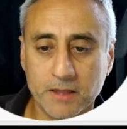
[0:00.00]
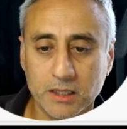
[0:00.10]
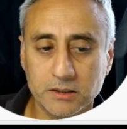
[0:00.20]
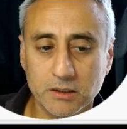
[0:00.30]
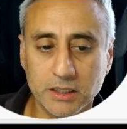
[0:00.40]

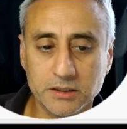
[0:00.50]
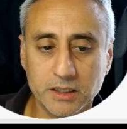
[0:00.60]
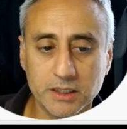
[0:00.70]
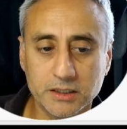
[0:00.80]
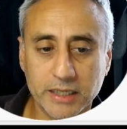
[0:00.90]
So let's see
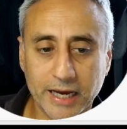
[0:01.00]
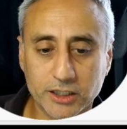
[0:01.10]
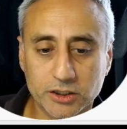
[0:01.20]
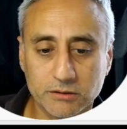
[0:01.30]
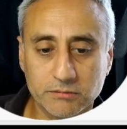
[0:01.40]
this in
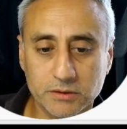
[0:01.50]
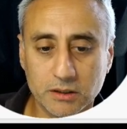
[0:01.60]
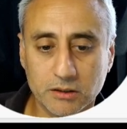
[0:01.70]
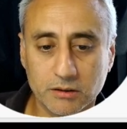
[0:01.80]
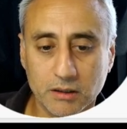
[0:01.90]
action. So
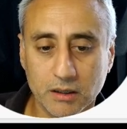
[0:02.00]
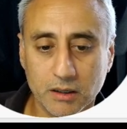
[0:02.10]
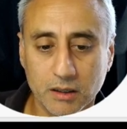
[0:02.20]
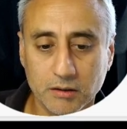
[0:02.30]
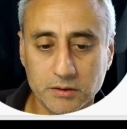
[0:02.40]
I'm
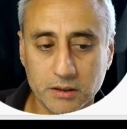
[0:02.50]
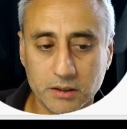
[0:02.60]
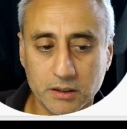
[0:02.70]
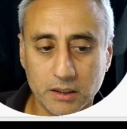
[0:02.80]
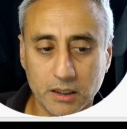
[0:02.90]
going to
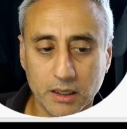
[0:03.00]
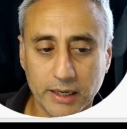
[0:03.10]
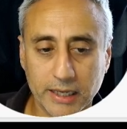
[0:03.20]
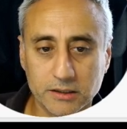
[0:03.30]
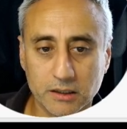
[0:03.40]

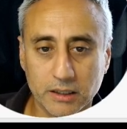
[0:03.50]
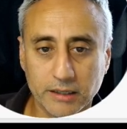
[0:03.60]
cancel that.